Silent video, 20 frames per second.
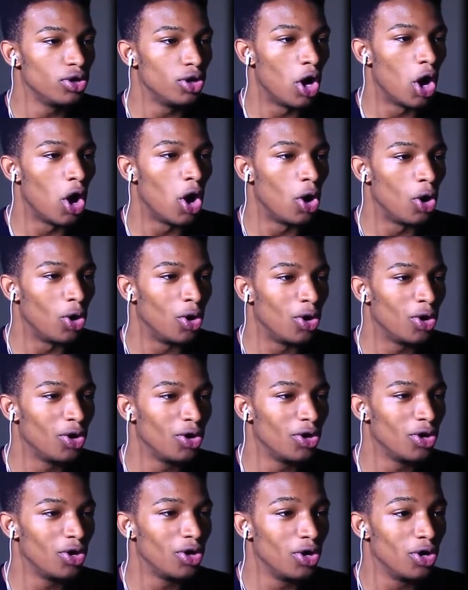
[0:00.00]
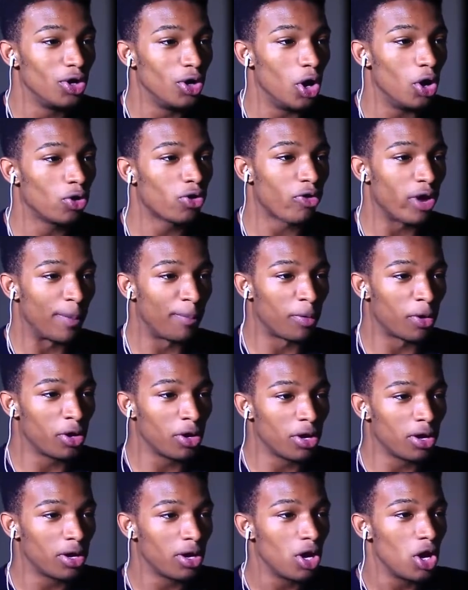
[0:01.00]
No. No,
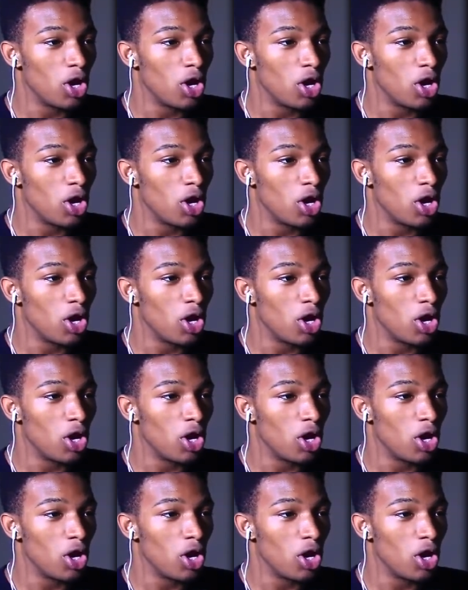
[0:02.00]
creeper.